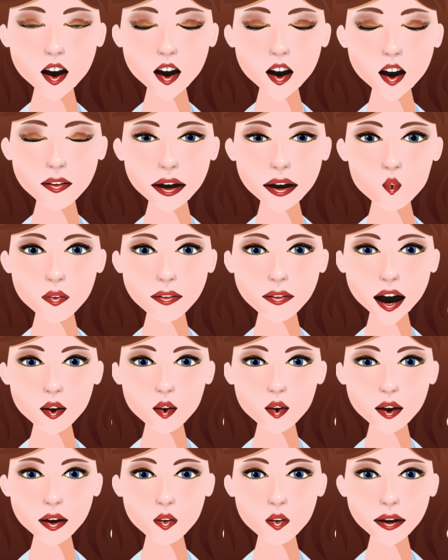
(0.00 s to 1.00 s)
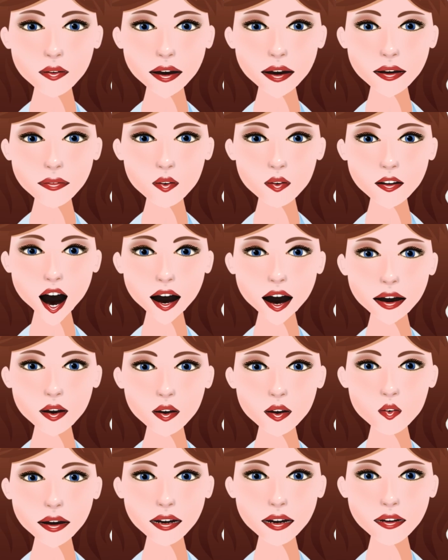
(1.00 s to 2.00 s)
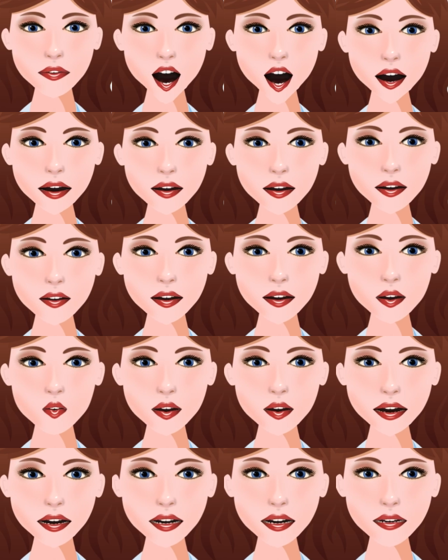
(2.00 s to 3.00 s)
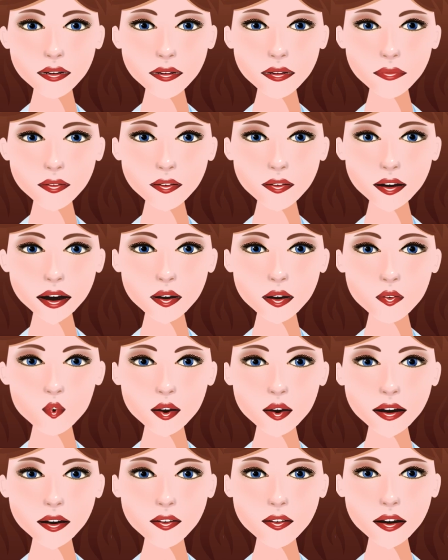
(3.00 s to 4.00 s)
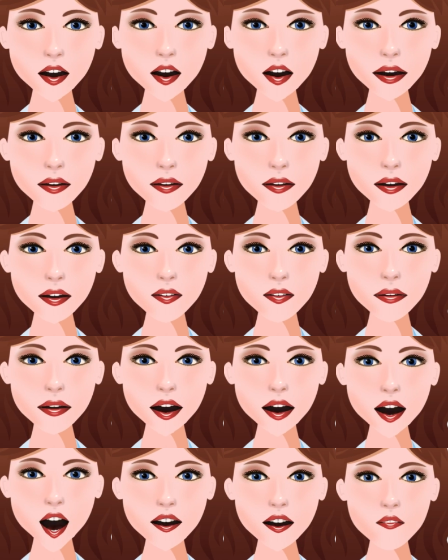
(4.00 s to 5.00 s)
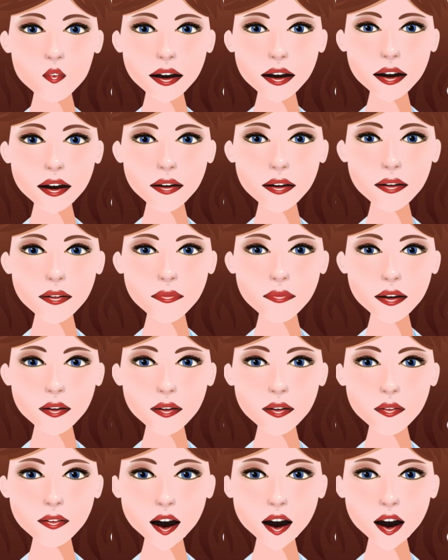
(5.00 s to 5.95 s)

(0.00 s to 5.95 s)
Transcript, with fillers: Entrepreneurship is the process of starting a business, typically a startup company offering an innovative